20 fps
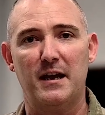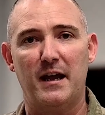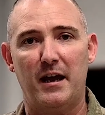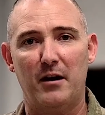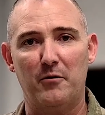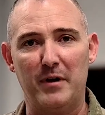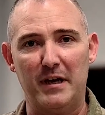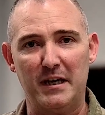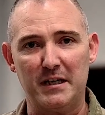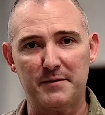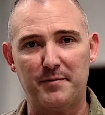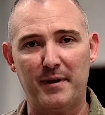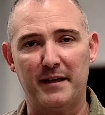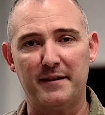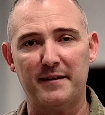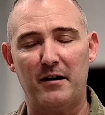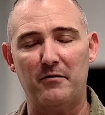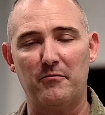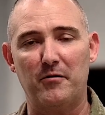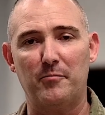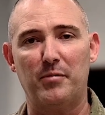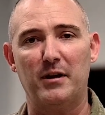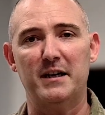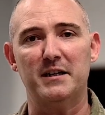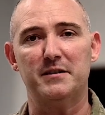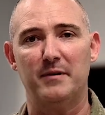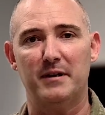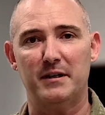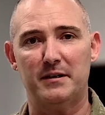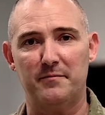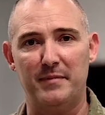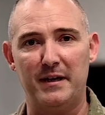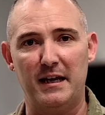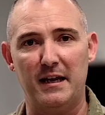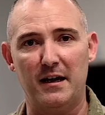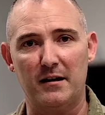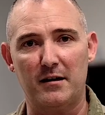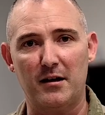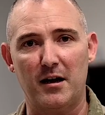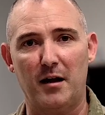and we expect that replacement to
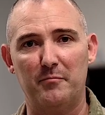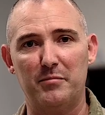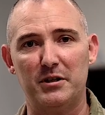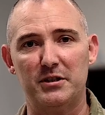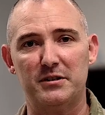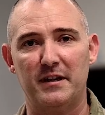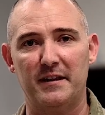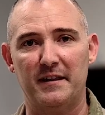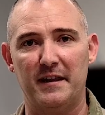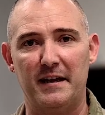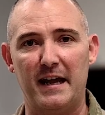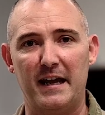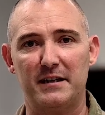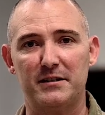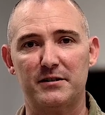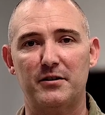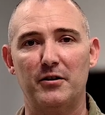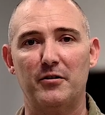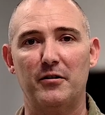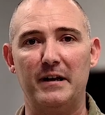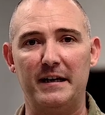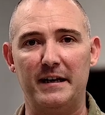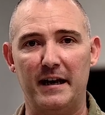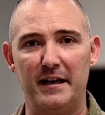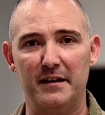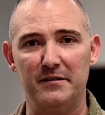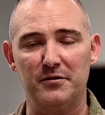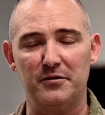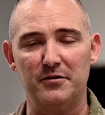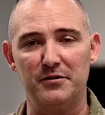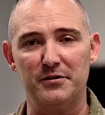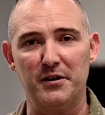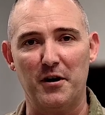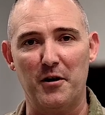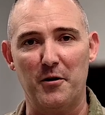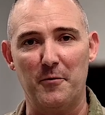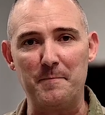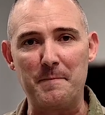be accomplished in the next 30 days or so.